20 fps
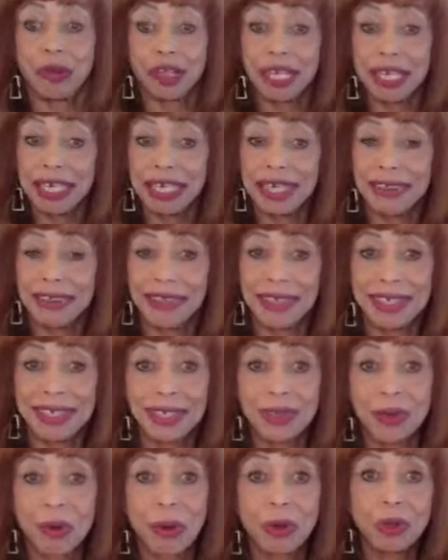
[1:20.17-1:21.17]
eating
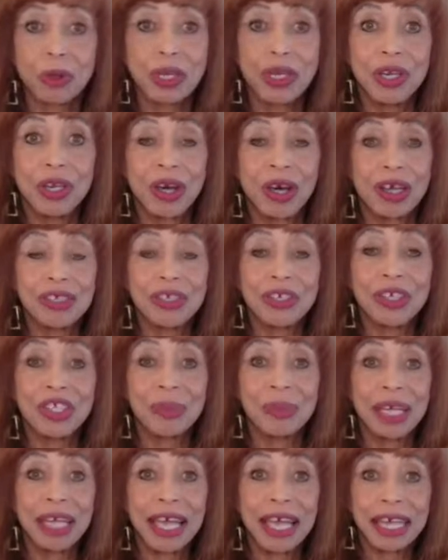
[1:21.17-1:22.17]
this, ought we not to
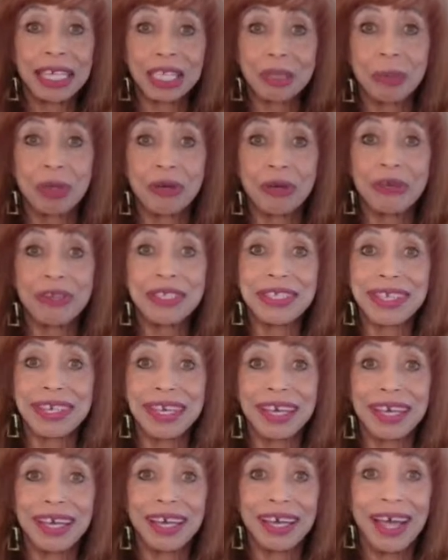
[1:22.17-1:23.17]
be
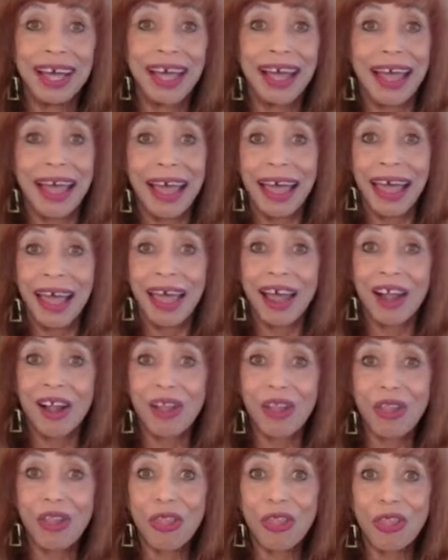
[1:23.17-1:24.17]
experiencing
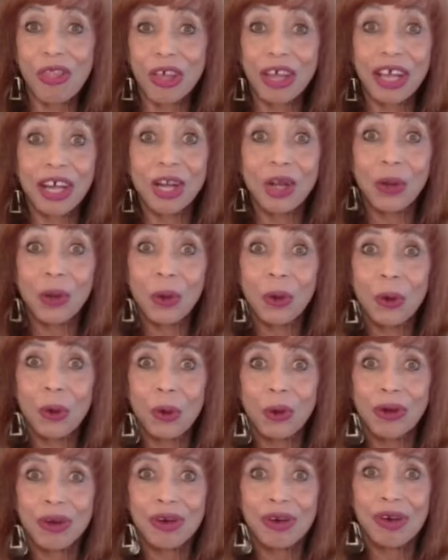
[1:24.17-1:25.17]
health
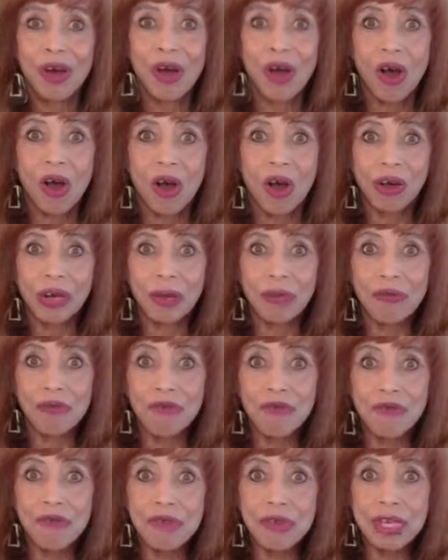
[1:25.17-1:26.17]
galore on a
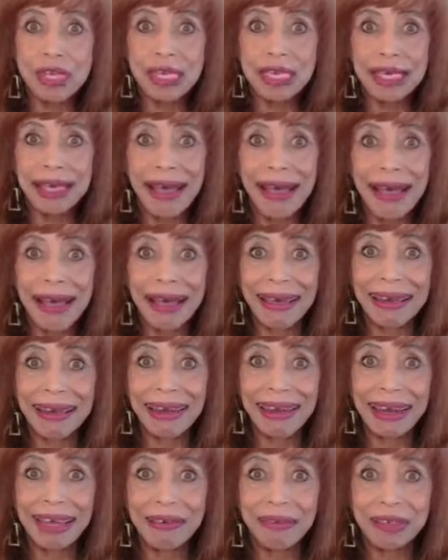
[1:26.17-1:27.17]
really high
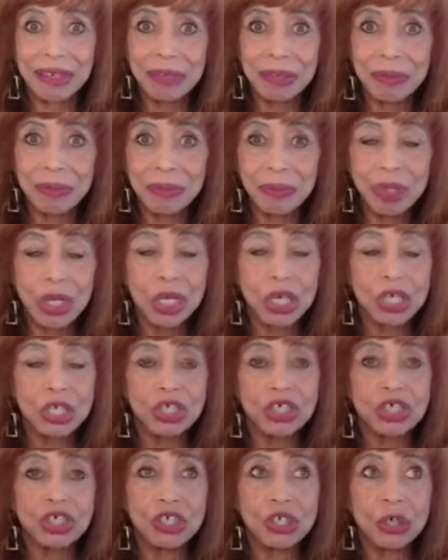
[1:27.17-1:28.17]
level?
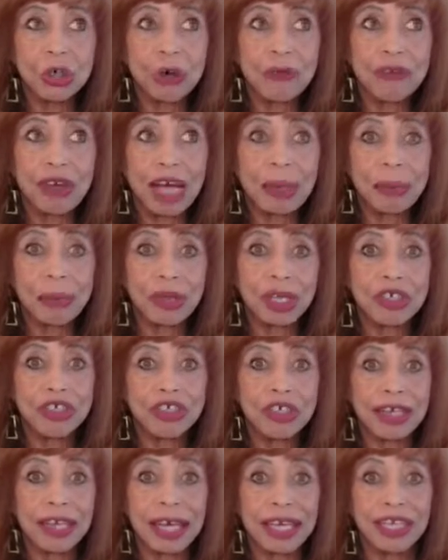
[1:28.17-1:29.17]
Shouldn't our
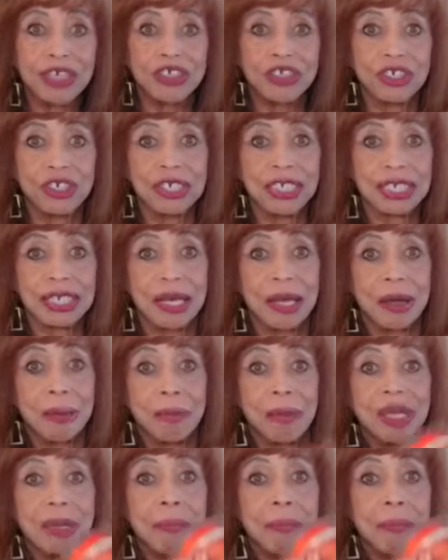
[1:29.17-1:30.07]
vibrational energies be